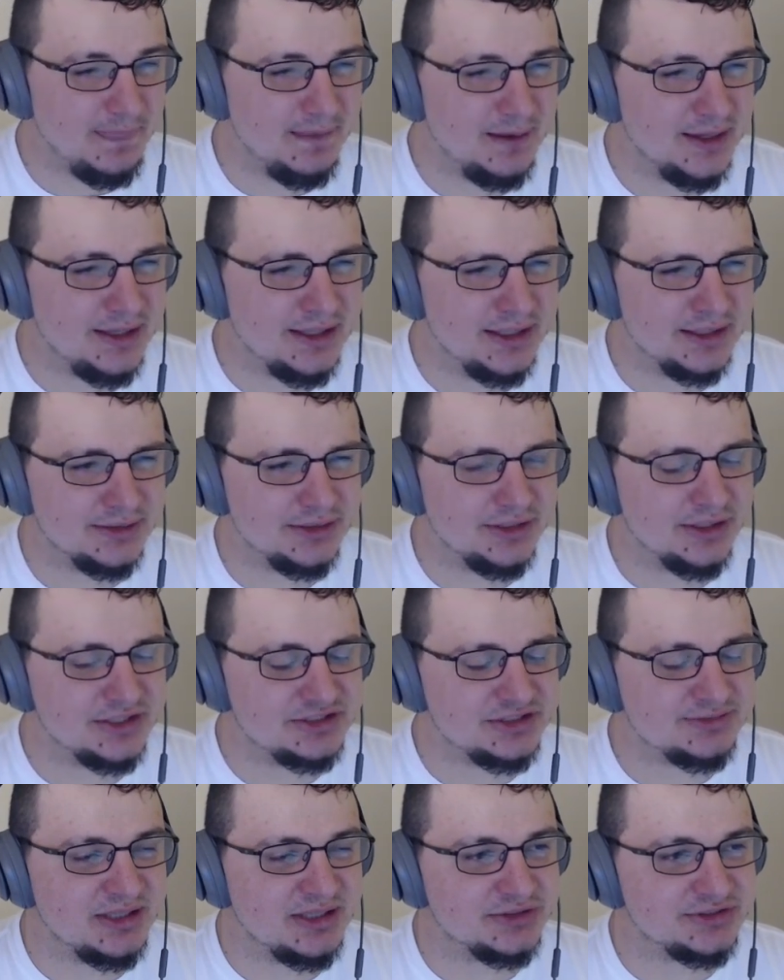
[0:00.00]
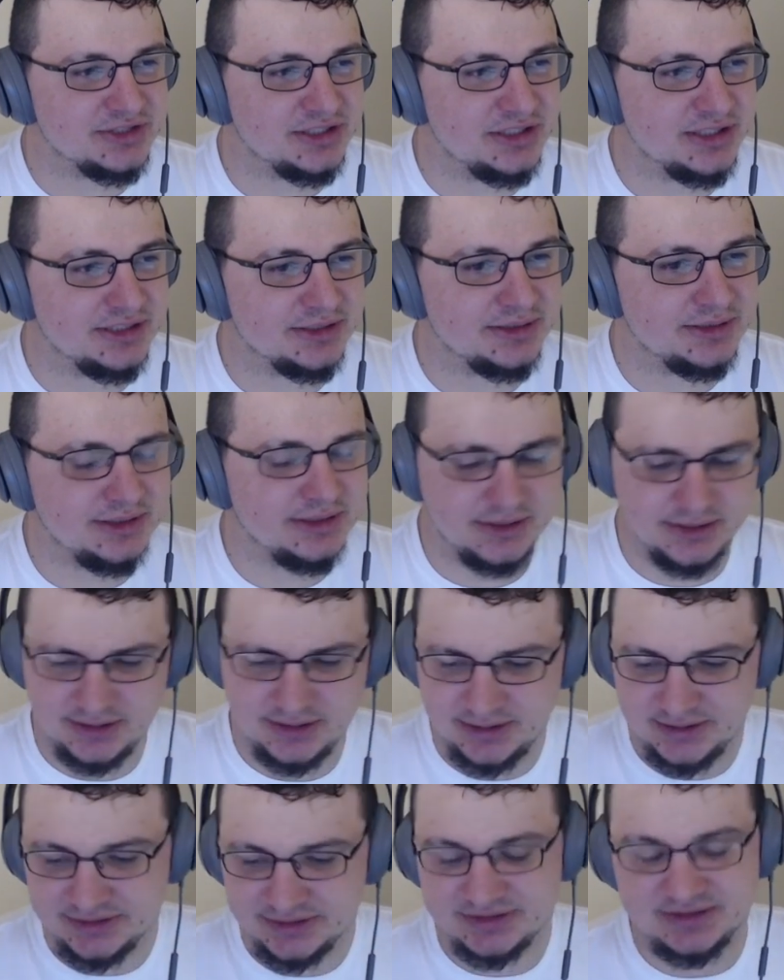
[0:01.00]
And Gus Malzahn
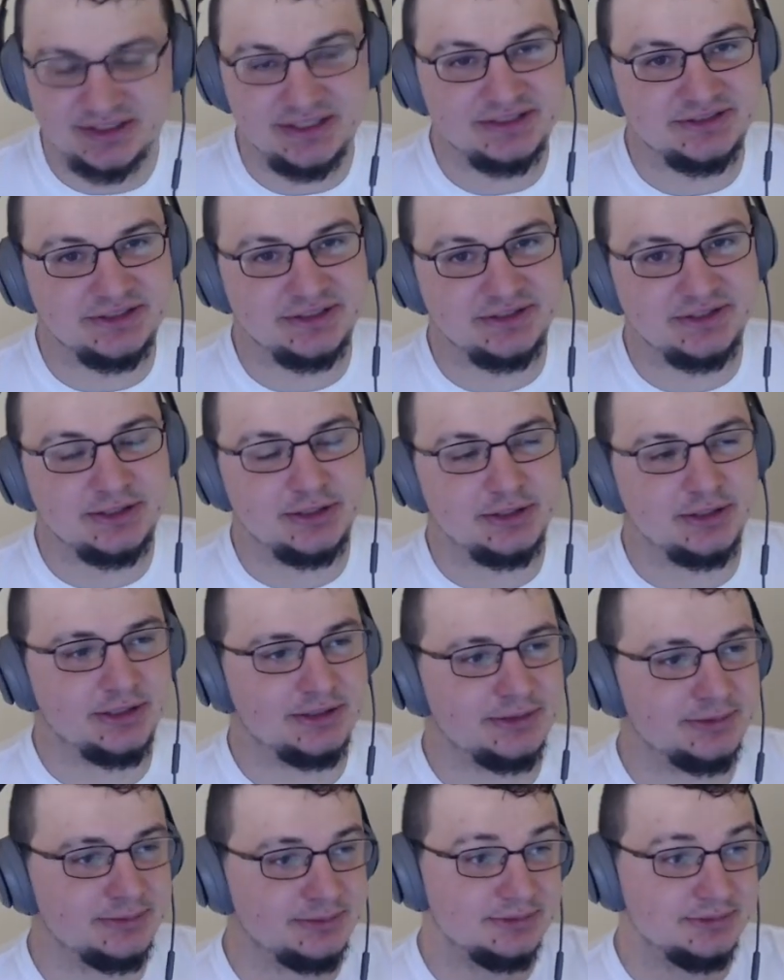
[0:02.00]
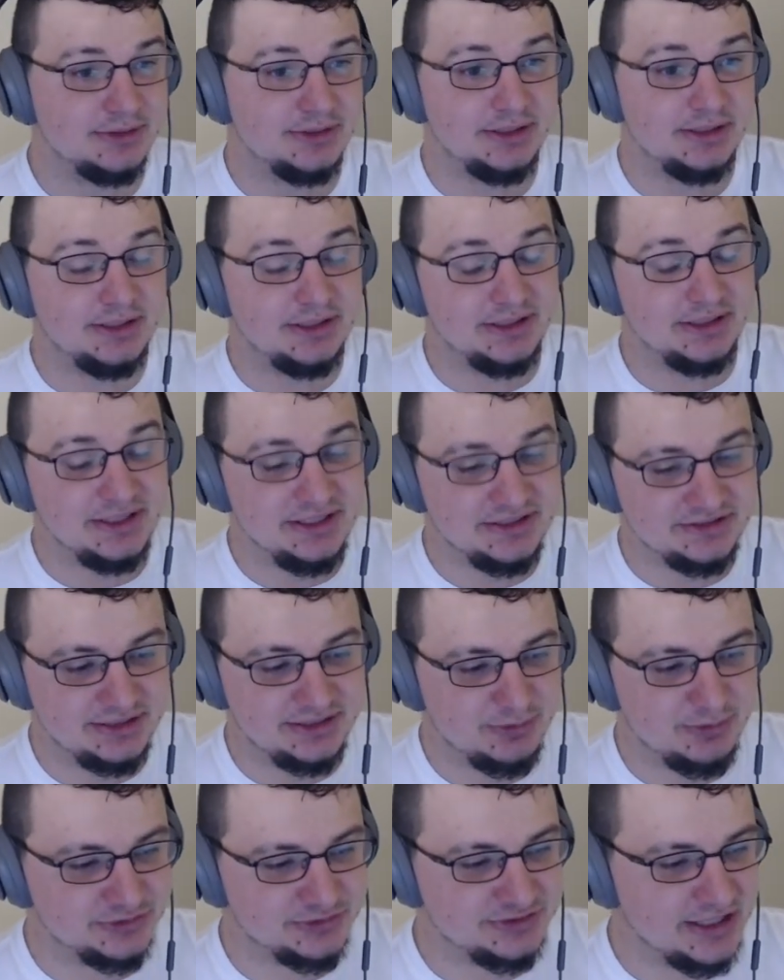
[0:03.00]
sneaks in there and gets him
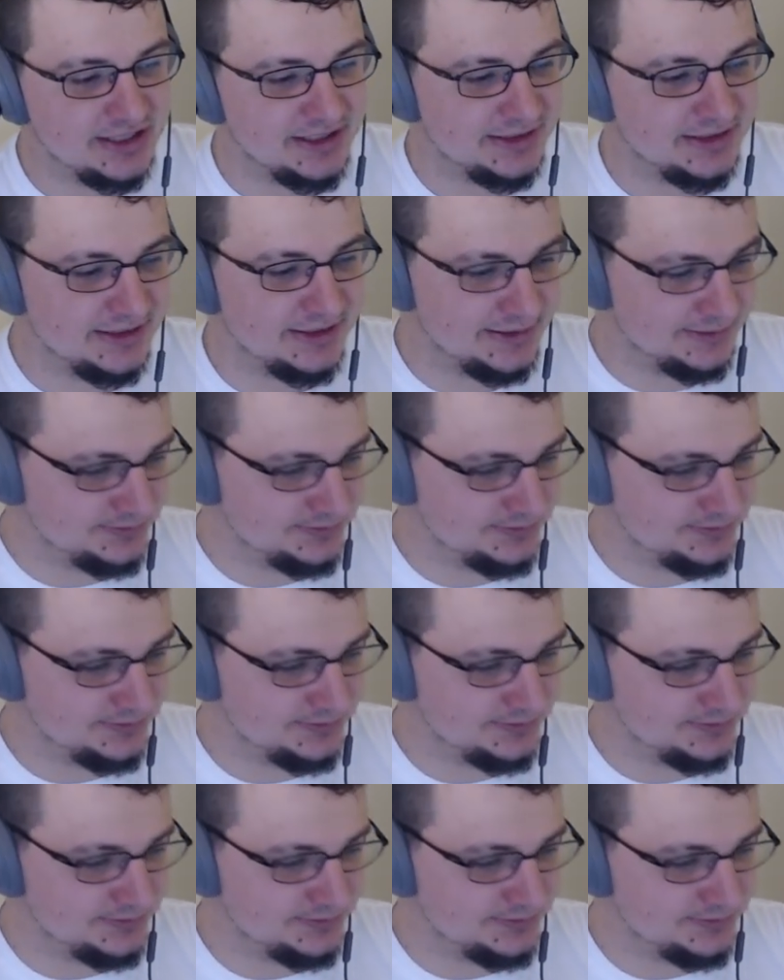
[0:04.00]
on signing day.